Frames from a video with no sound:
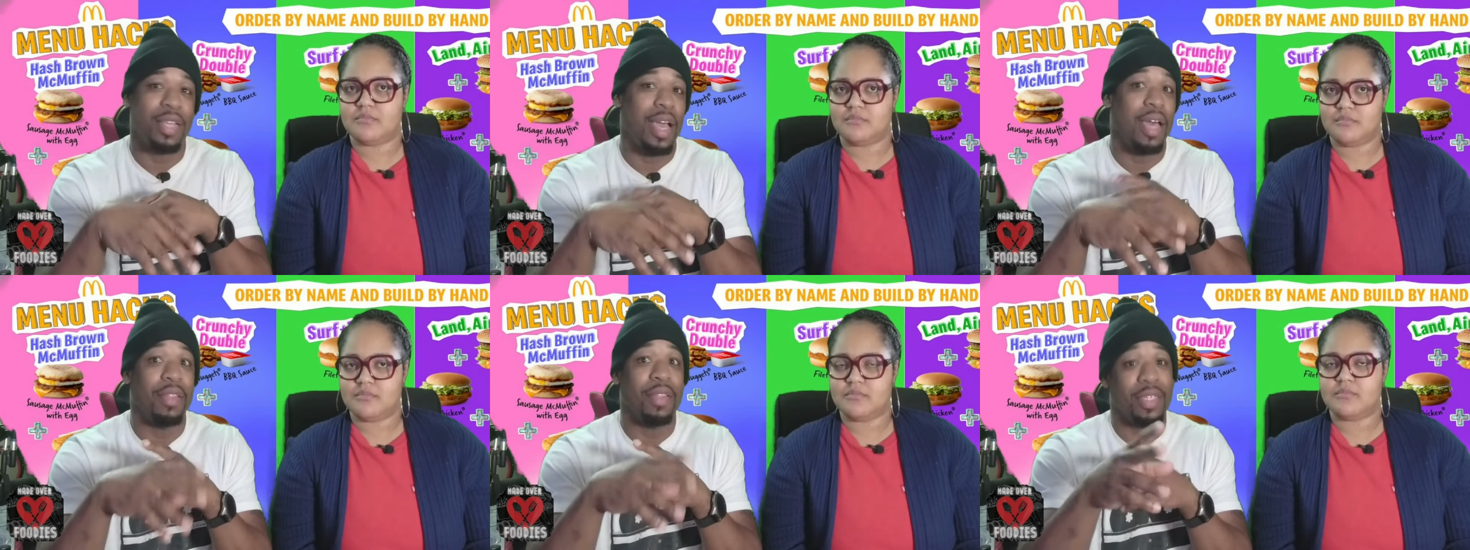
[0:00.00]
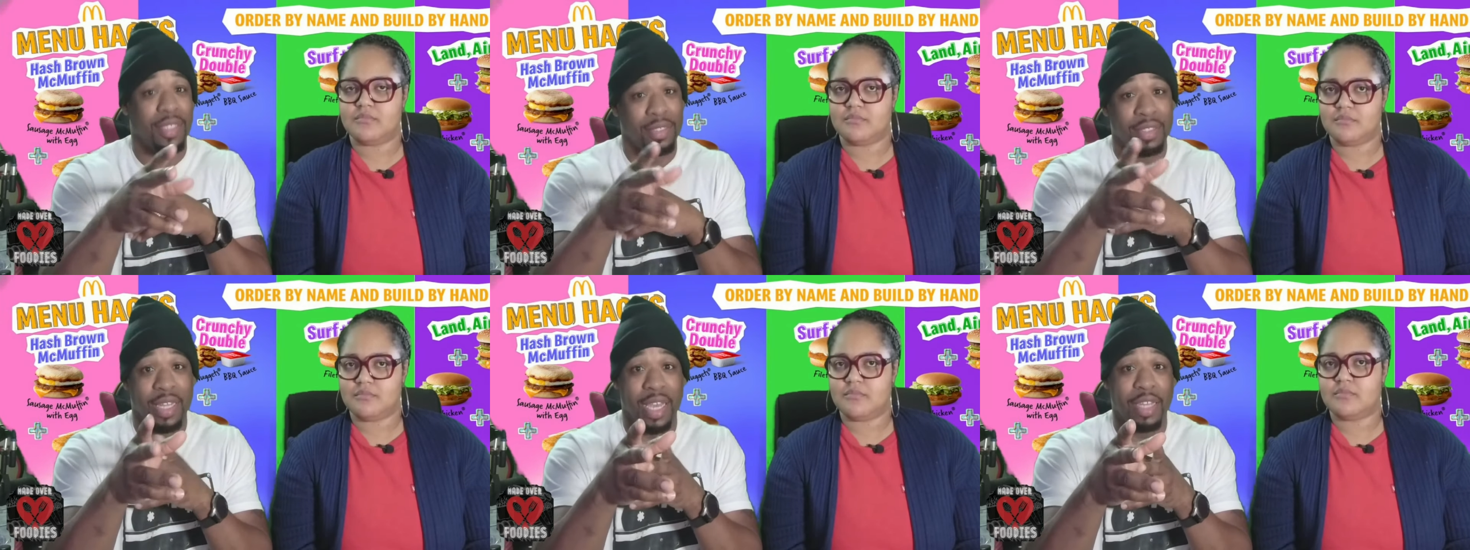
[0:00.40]
Speaker 1: I think I seen
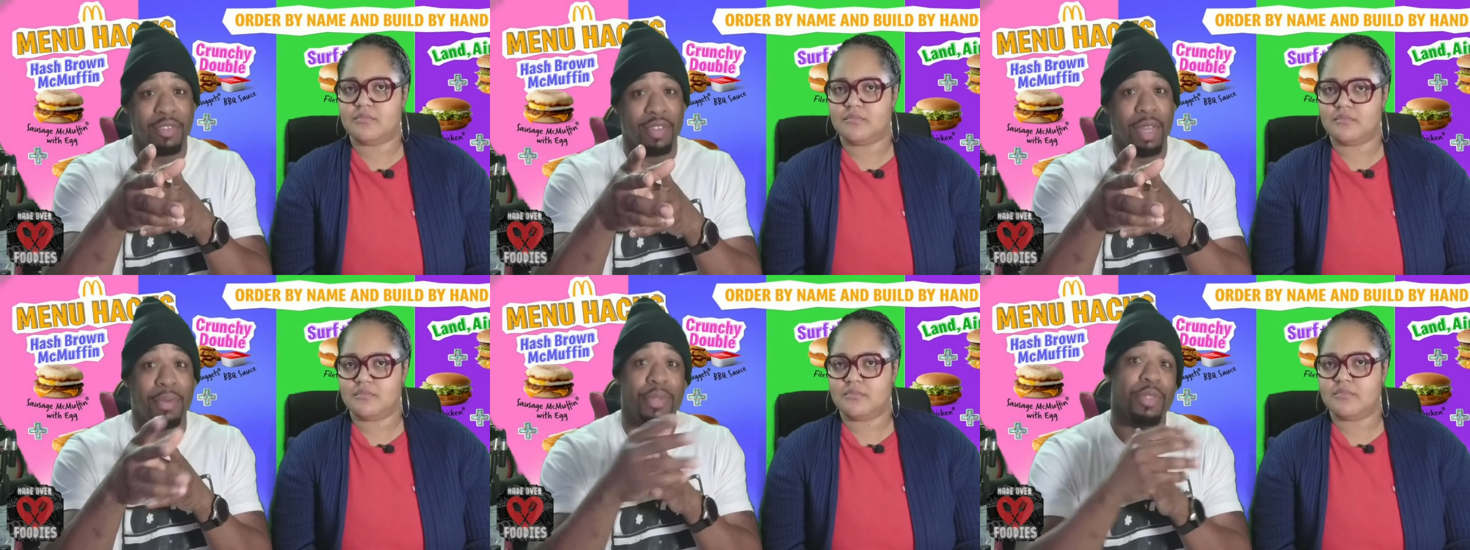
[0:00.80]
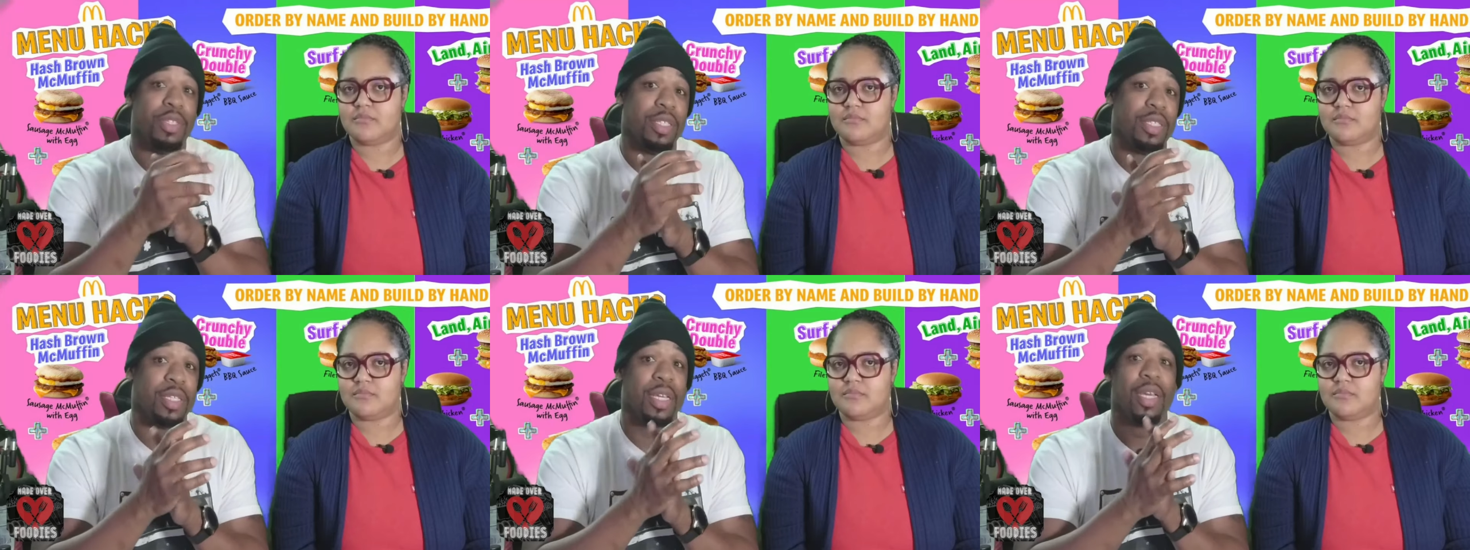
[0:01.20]
Daym Drops do
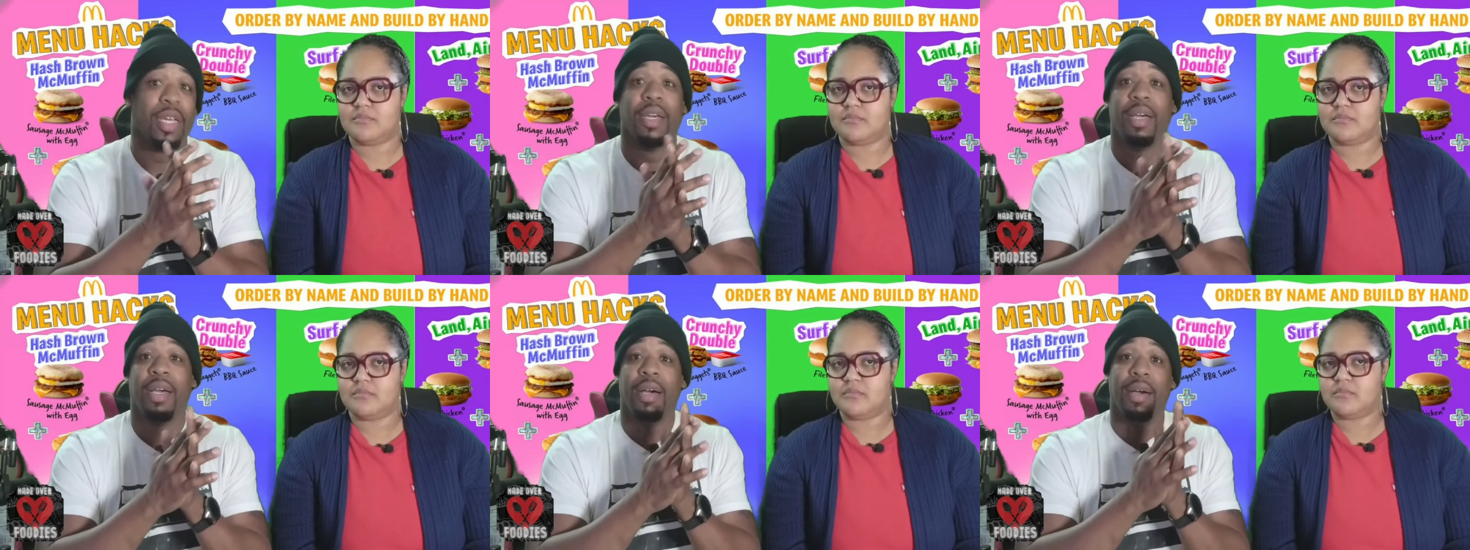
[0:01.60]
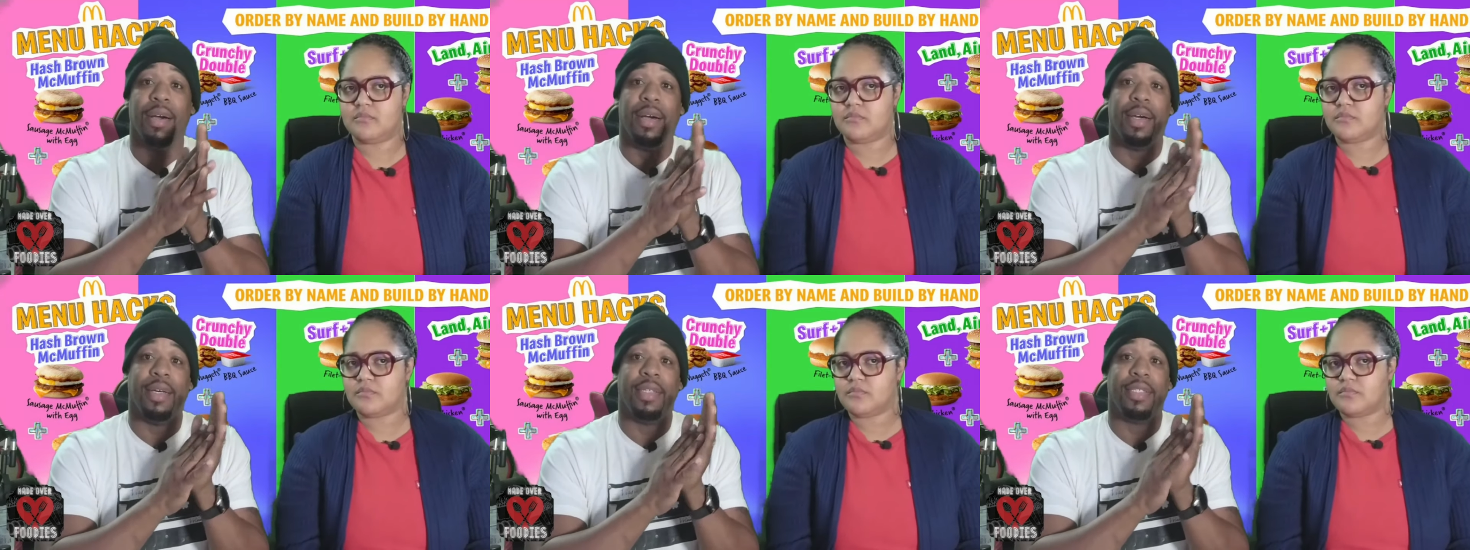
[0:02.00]
this
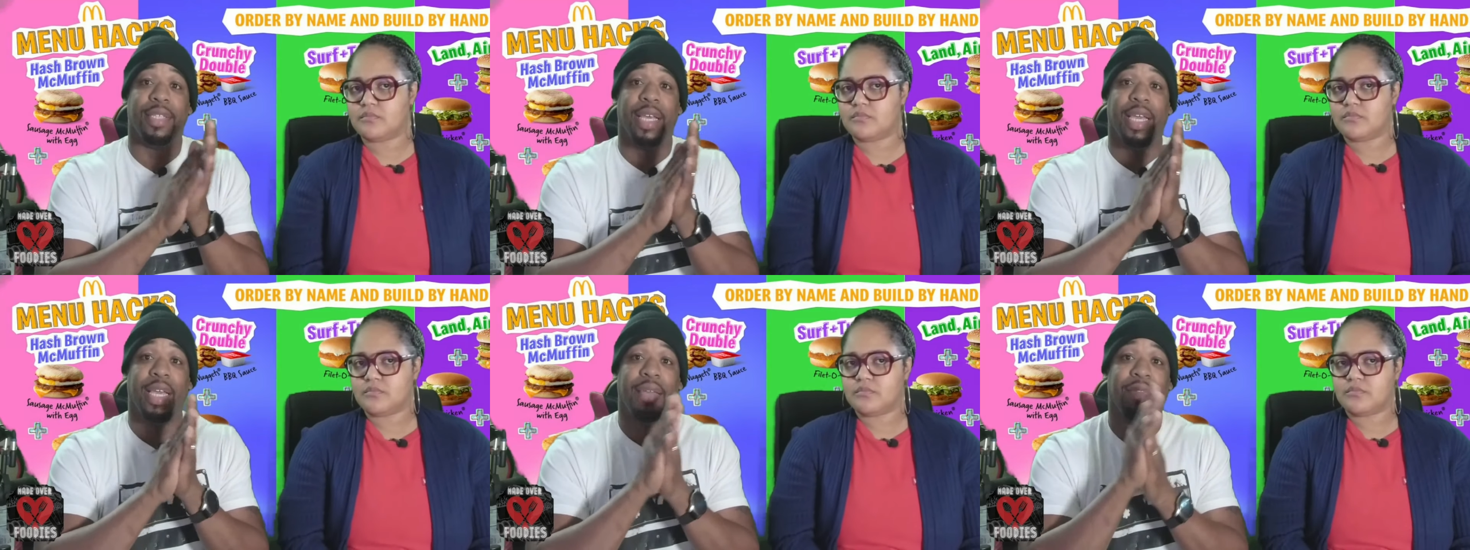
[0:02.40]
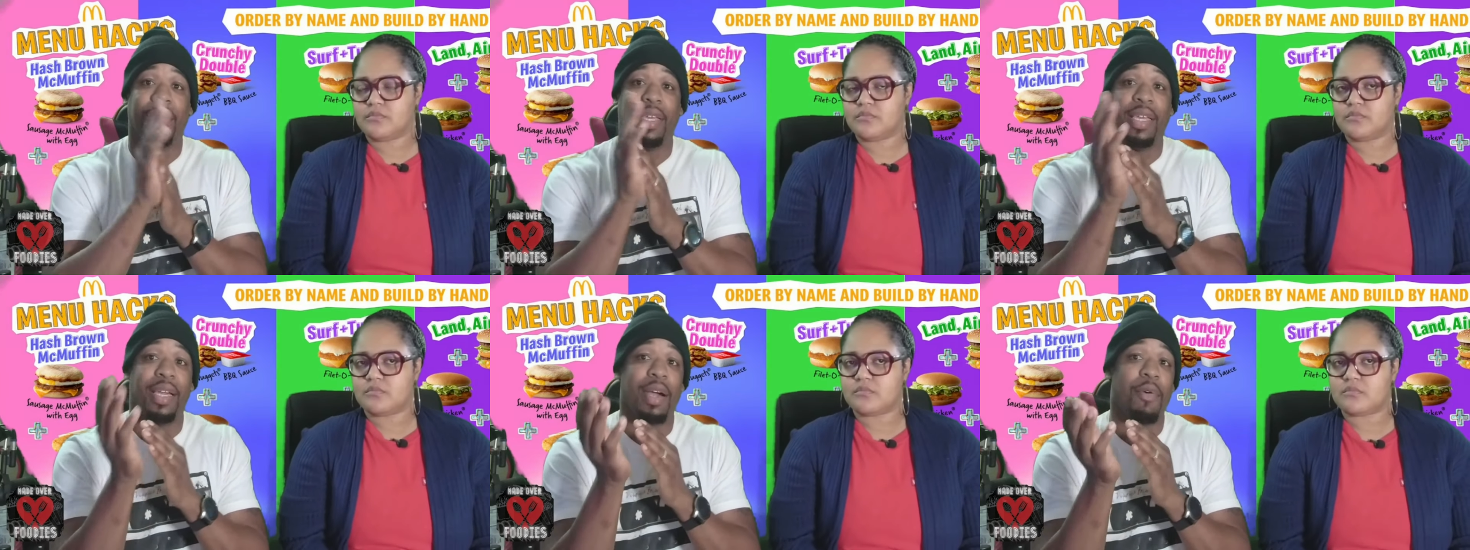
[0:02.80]
uh, same
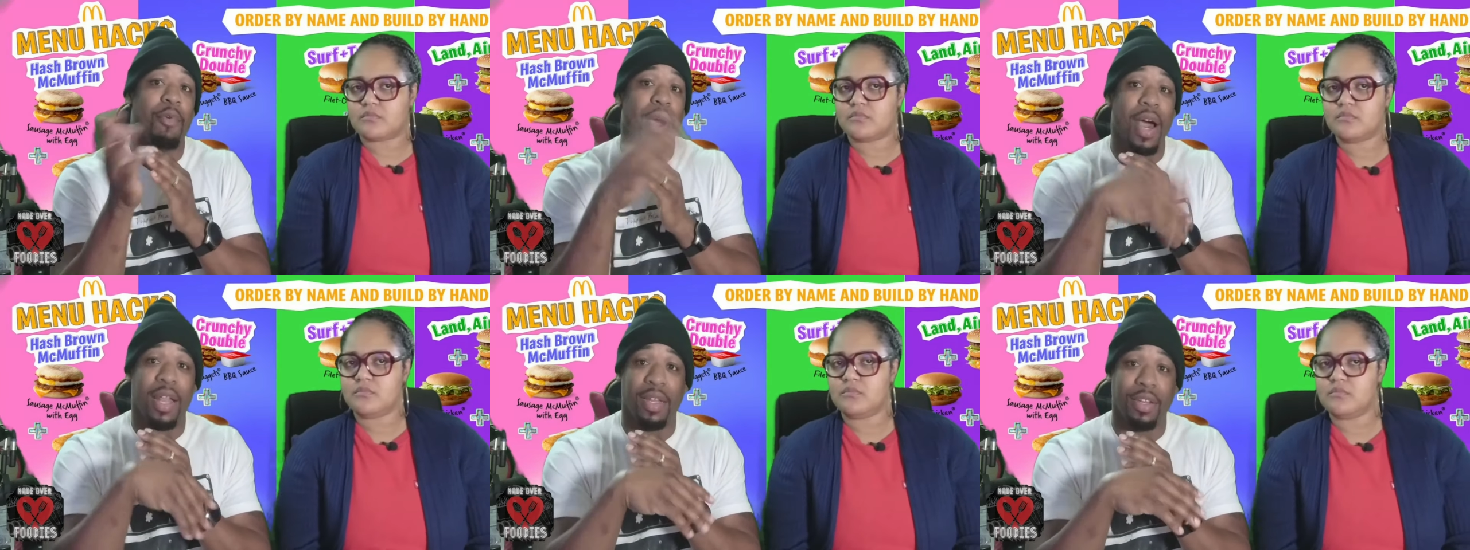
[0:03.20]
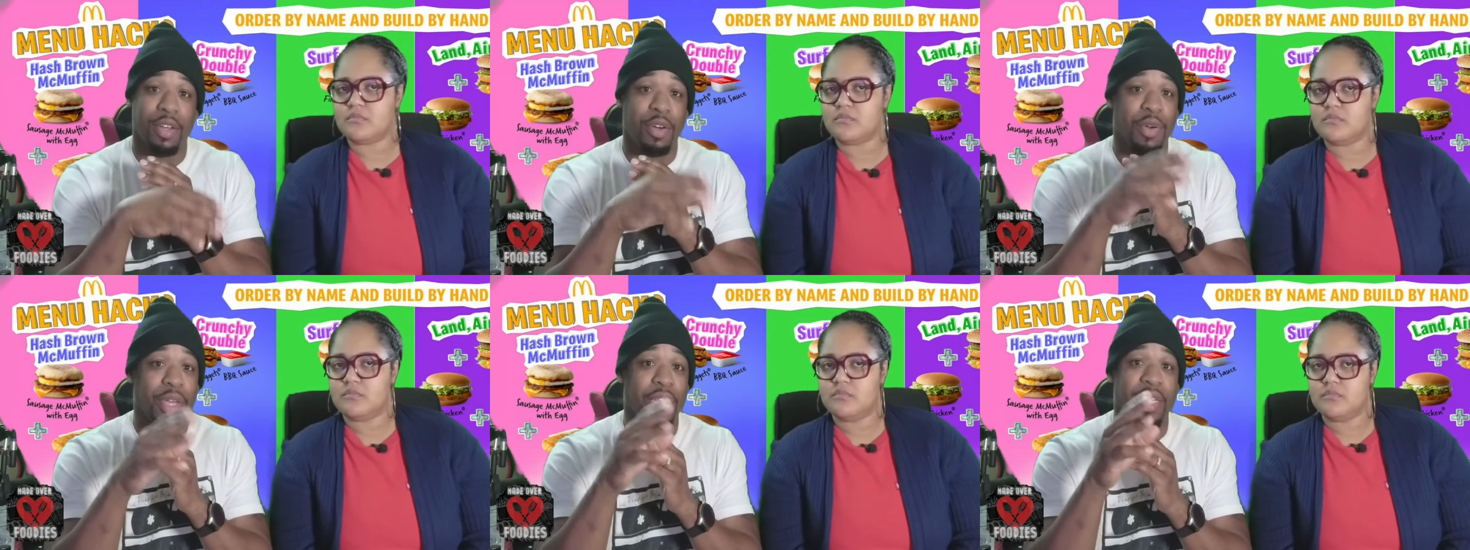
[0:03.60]
thing a while
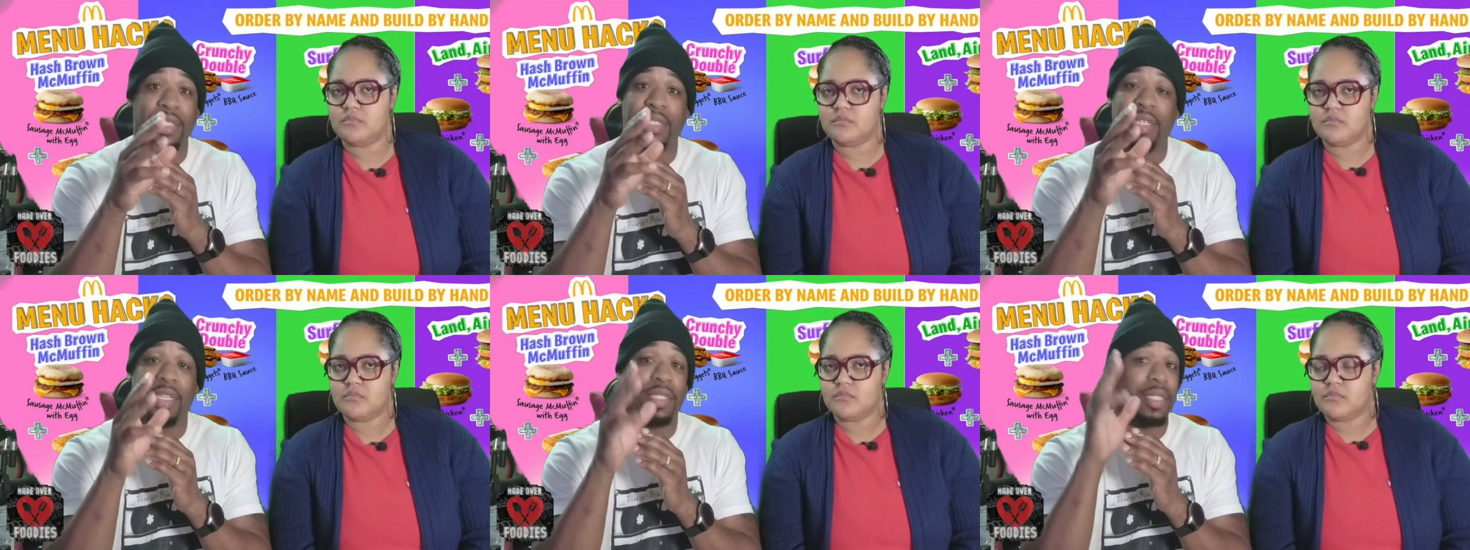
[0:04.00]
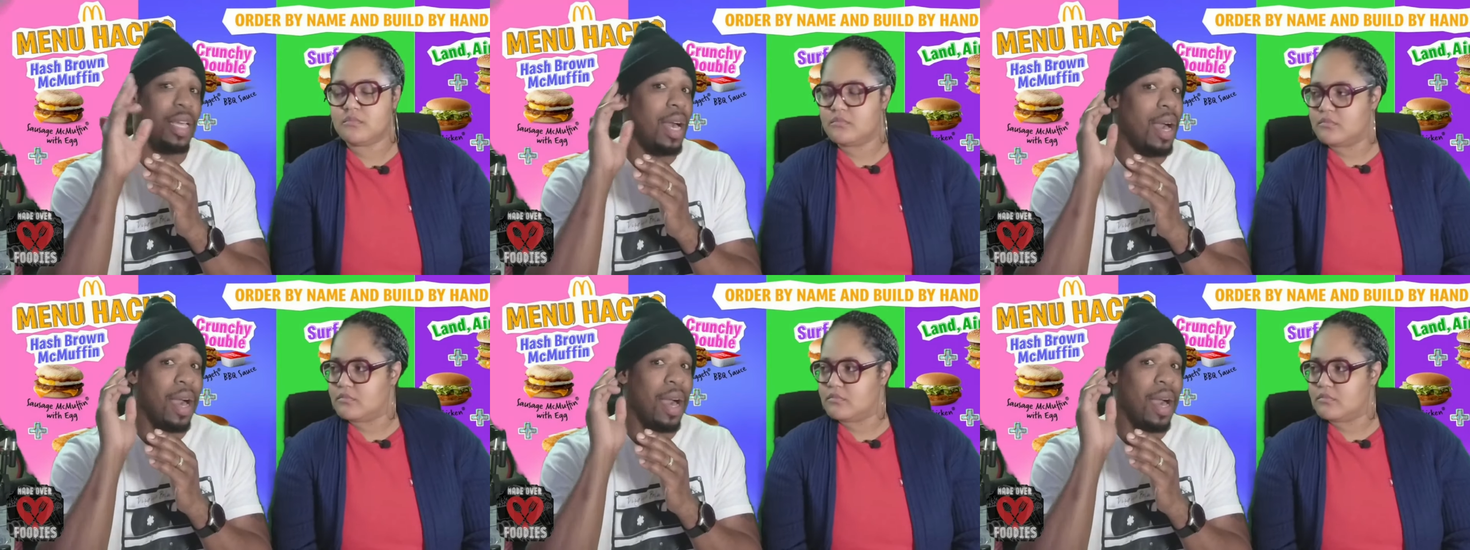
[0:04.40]
ago, and it's it's a,